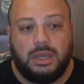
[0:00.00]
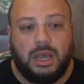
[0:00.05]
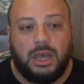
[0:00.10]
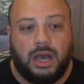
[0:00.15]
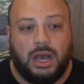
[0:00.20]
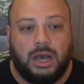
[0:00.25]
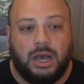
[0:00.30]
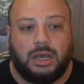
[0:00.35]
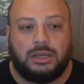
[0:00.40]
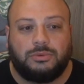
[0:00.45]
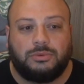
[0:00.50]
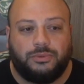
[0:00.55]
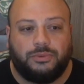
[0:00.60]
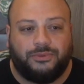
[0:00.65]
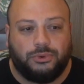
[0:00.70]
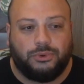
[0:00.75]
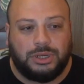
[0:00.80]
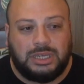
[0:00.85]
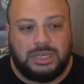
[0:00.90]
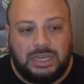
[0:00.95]

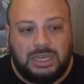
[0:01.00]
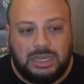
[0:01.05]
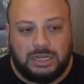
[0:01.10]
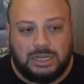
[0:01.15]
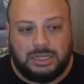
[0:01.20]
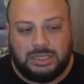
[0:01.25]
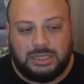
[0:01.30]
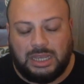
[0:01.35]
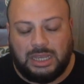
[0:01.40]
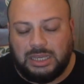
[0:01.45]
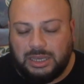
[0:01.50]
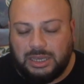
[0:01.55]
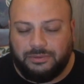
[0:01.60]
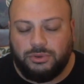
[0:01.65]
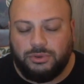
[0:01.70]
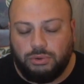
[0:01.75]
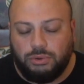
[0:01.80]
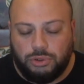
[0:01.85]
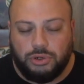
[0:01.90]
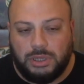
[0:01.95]
For here, they give
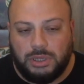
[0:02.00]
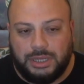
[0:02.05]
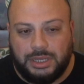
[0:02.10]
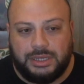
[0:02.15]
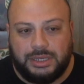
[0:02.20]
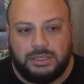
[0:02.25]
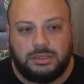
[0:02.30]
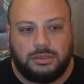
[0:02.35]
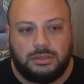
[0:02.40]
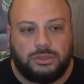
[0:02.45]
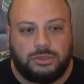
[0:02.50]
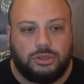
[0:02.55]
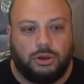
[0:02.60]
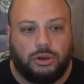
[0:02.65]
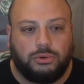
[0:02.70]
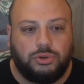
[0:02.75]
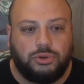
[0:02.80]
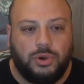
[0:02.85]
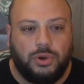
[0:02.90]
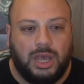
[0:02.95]
you your list. So
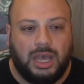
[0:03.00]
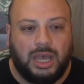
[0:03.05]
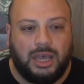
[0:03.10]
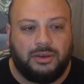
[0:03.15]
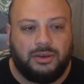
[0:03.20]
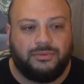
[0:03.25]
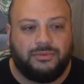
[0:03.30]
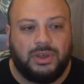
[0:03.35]
you have